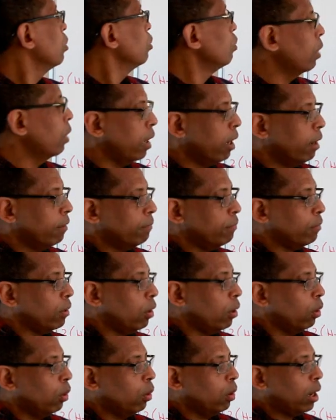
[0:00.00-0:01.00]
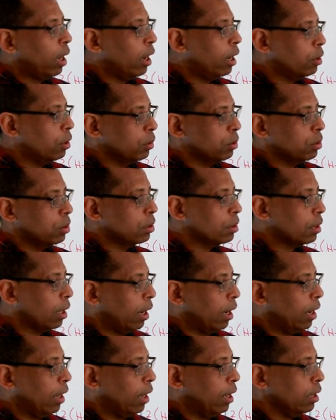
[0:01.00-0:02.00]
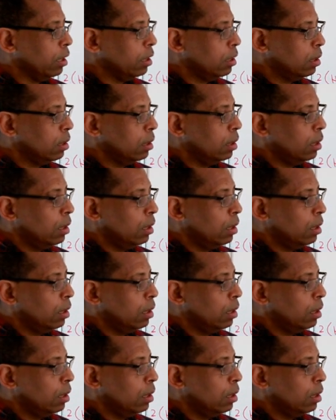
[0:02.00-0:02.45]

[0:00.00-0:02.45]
you have all hydrogens aligned,